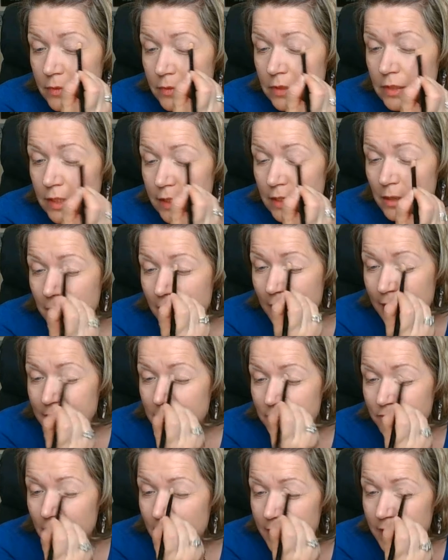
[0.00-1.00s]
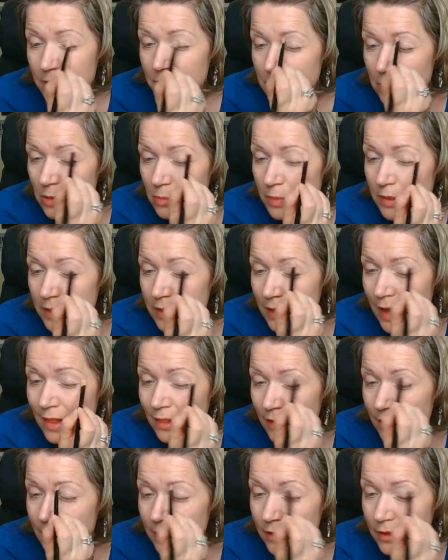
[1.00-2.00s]
get a magnifying mirror, but not
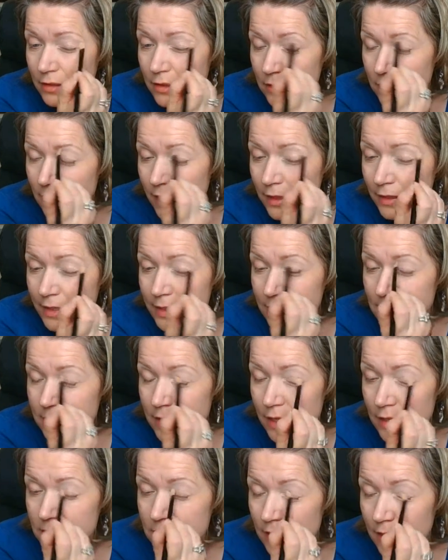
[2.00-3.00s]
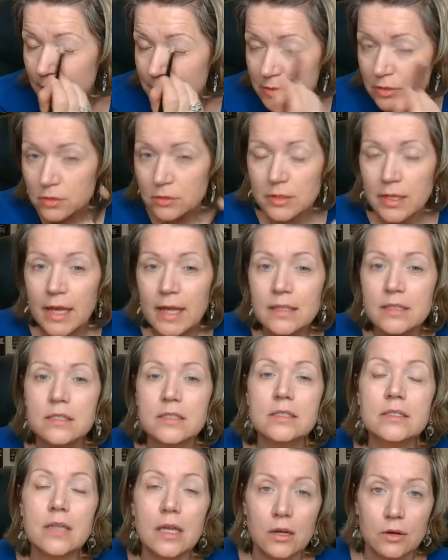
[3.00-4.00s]
like a 10 timeser. That's
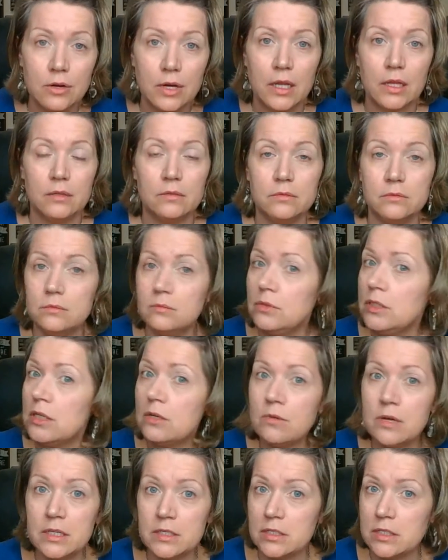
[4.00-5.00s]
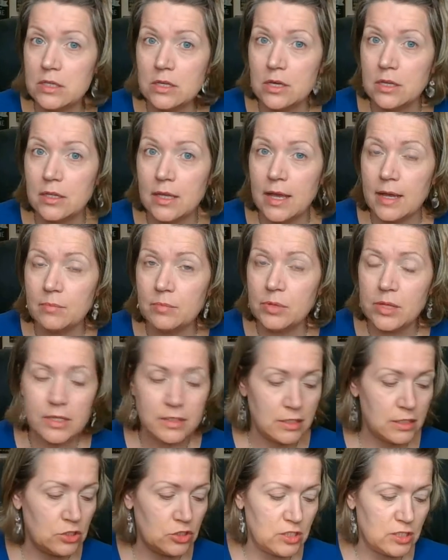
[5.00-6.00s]
scary. We don't want to see all that.
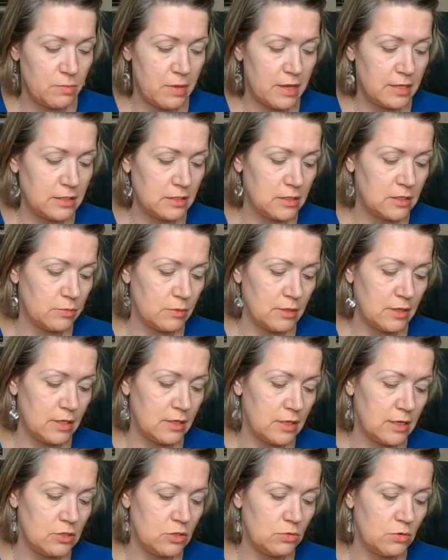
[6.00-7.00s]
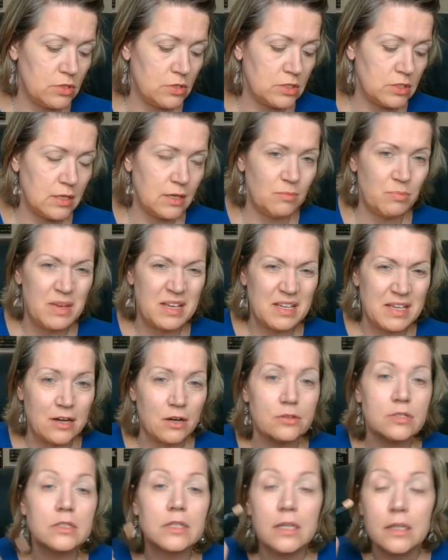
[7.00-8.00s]
Plus, it just makes us get into our skin, pick at
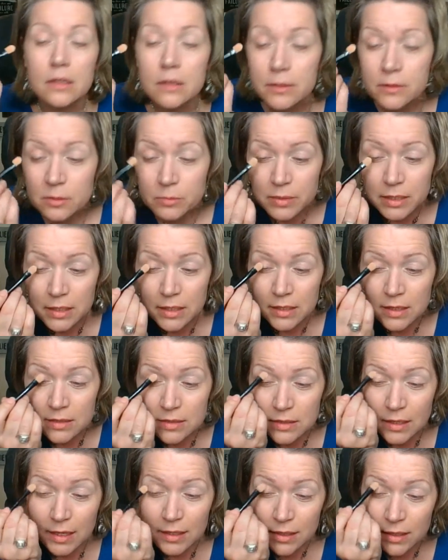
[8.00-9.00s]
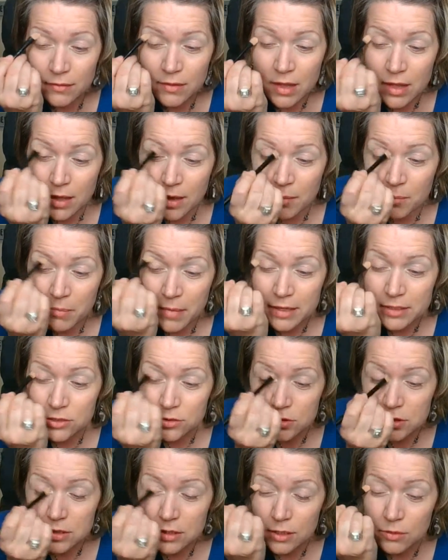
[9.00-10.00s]
our skin a little bit, and it's kind of makes
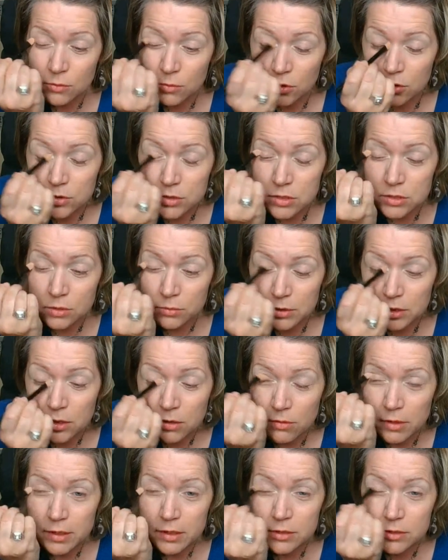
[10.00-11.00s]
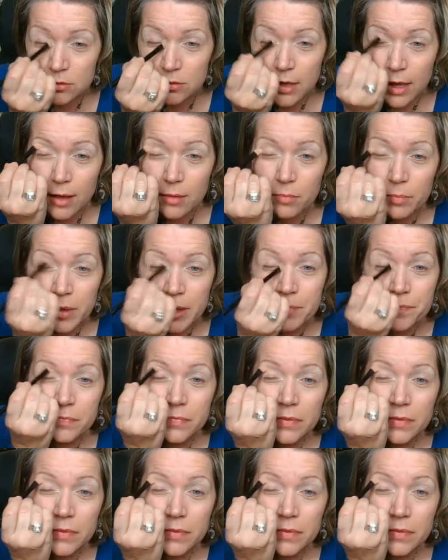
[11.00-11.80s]
your skin worse. So we don't want to do that. But